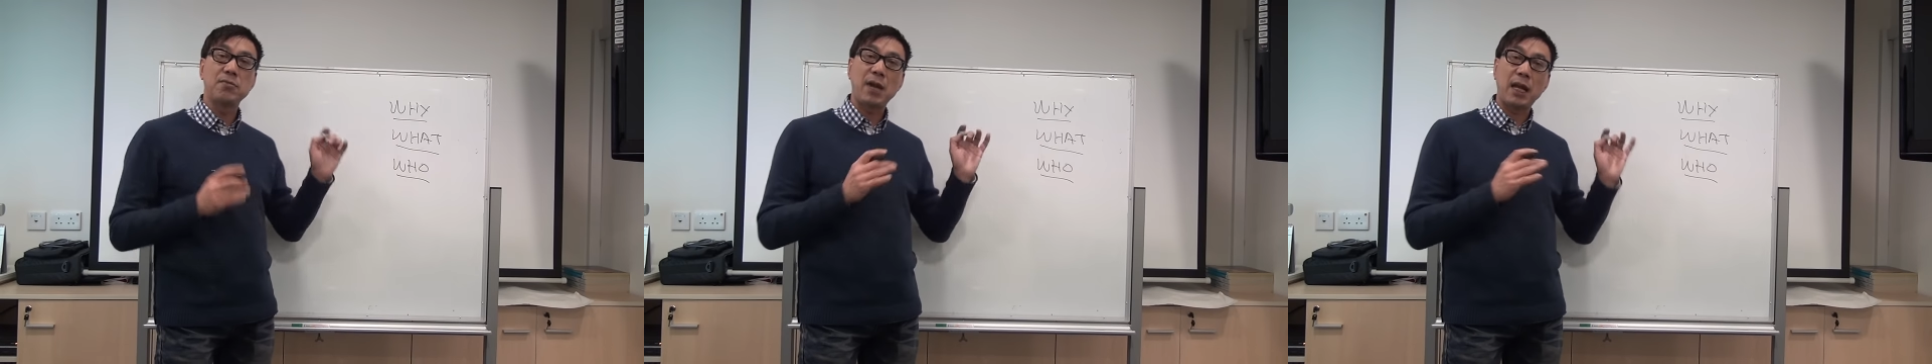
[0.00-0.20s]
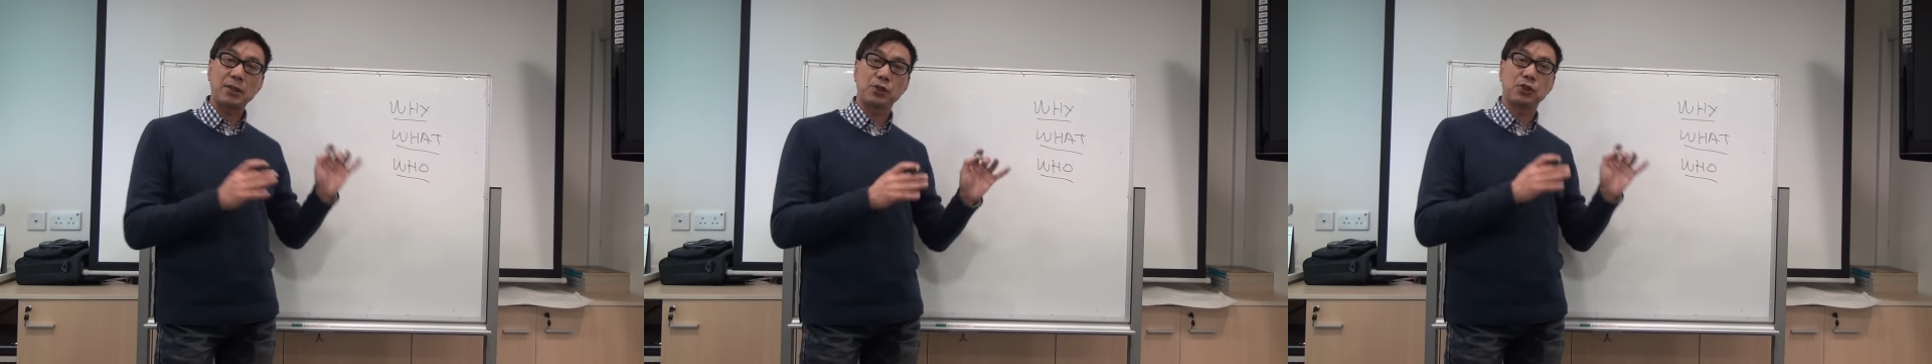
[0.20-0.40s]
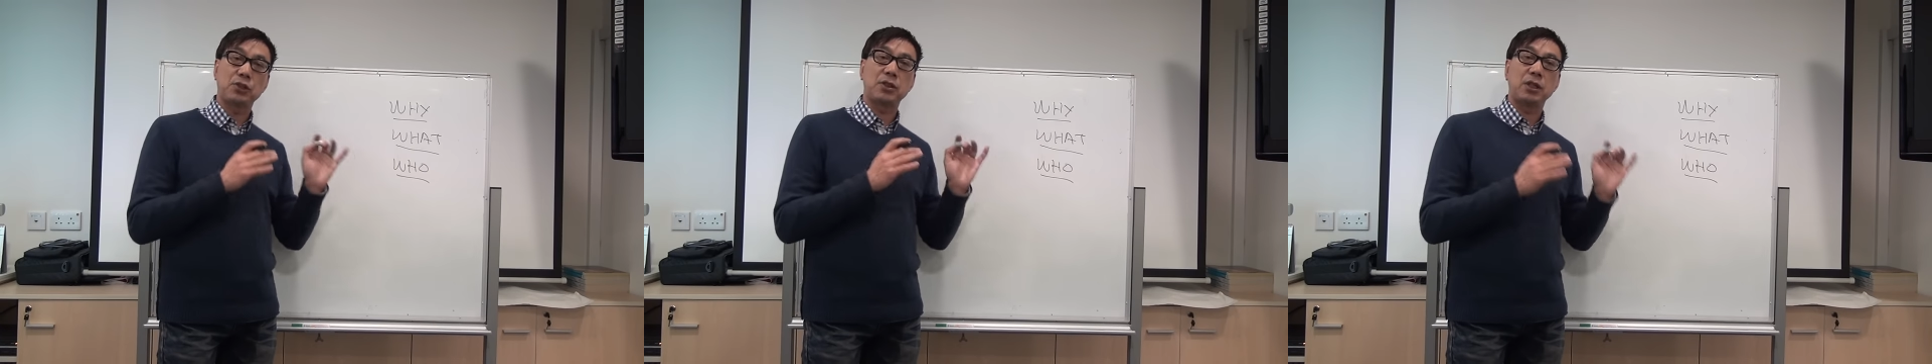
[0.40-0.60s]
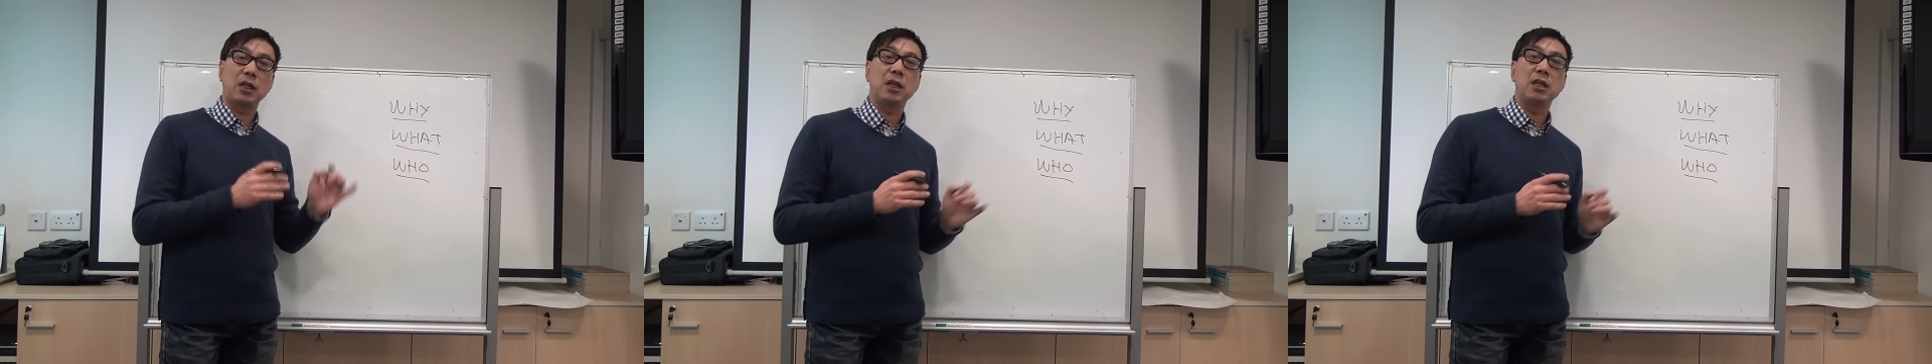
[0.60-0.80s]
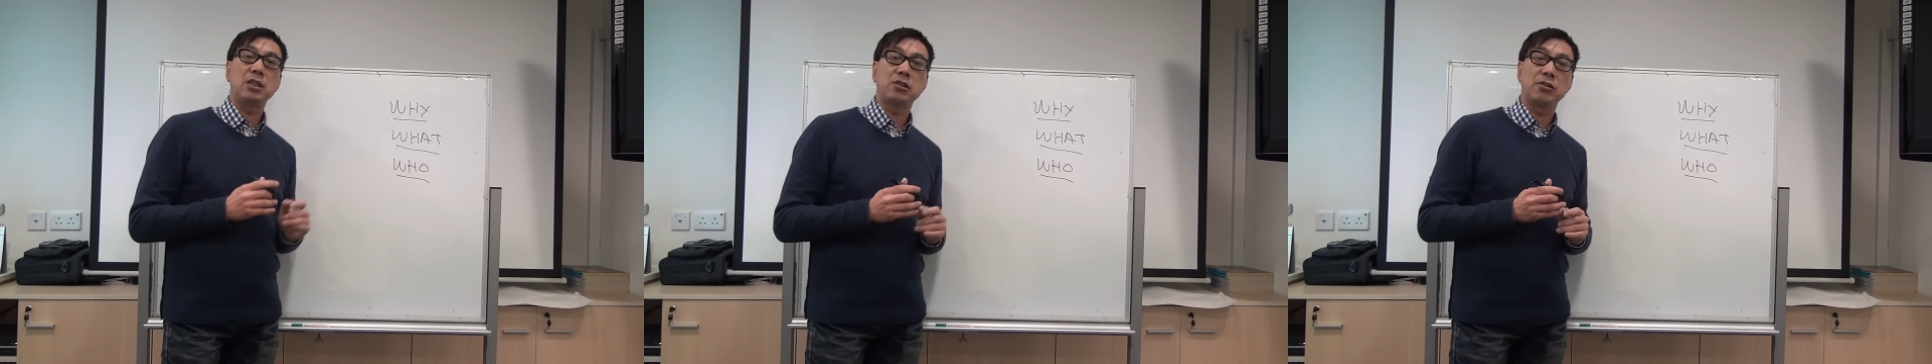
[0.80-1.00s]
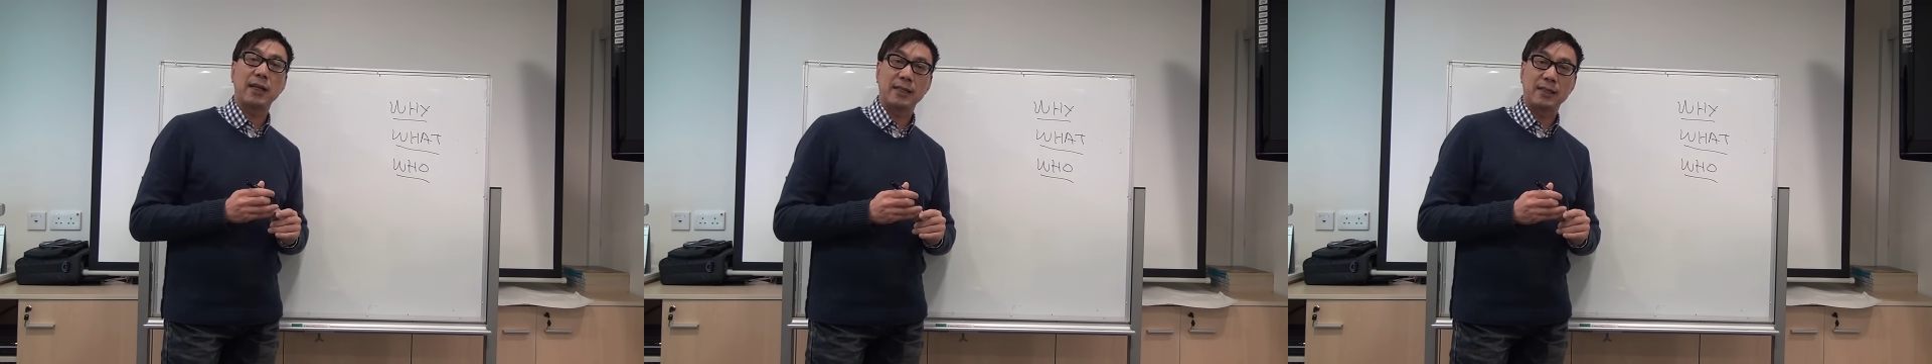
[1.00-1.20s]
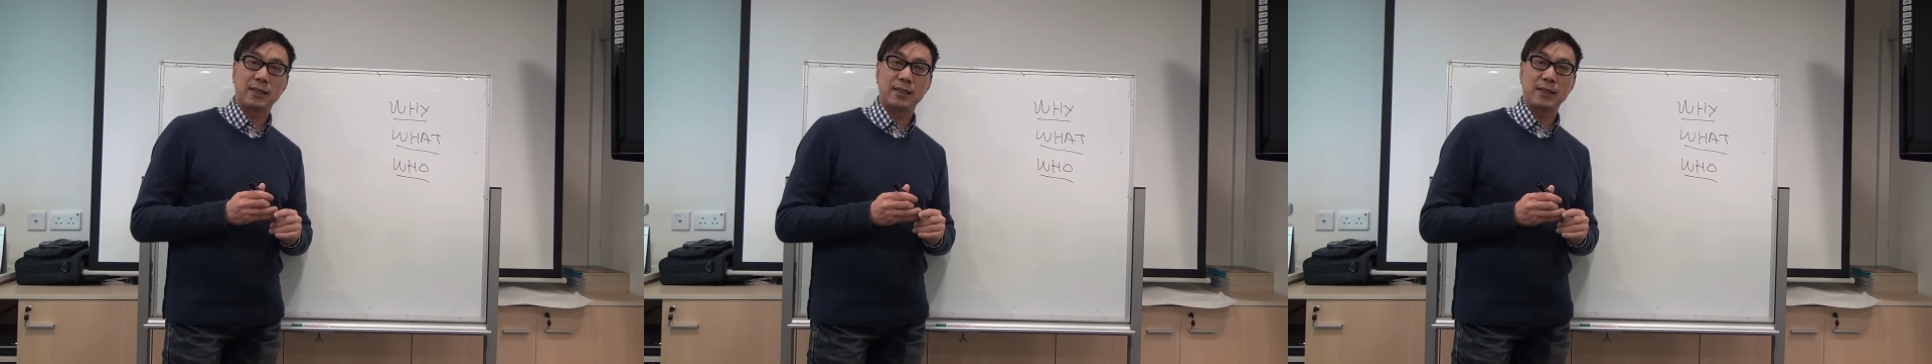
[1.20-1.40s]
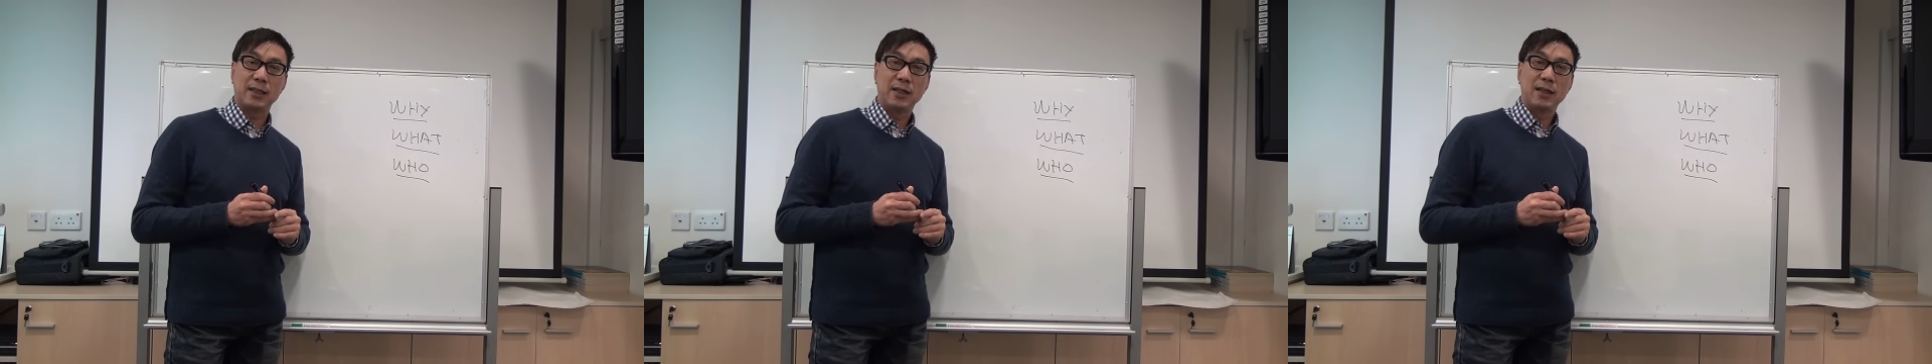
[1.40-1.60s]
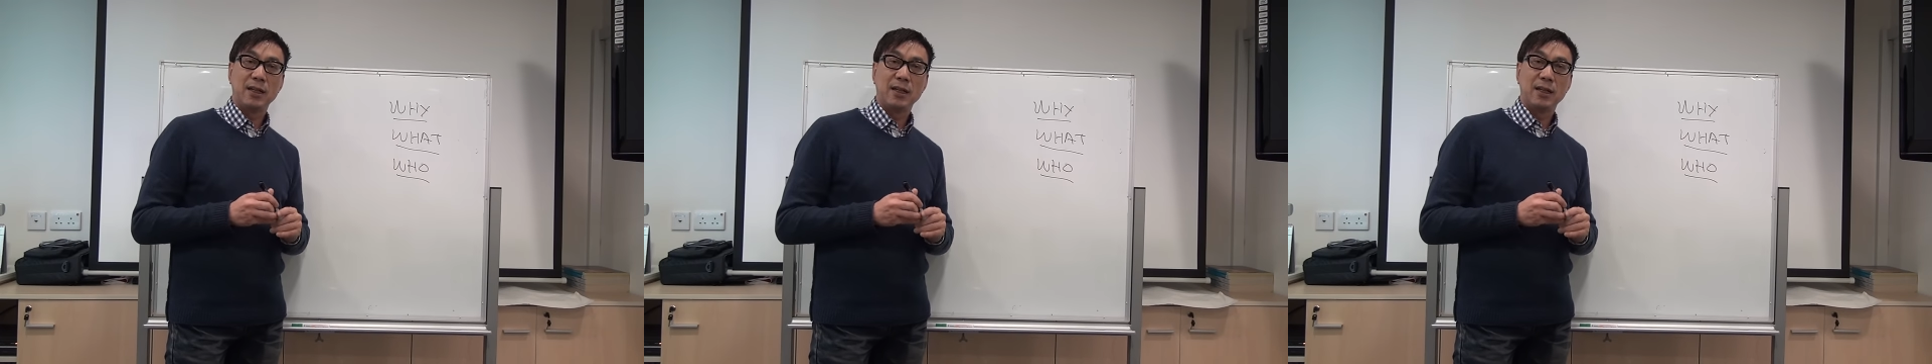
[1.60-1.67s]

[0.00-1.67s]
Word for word: match the interest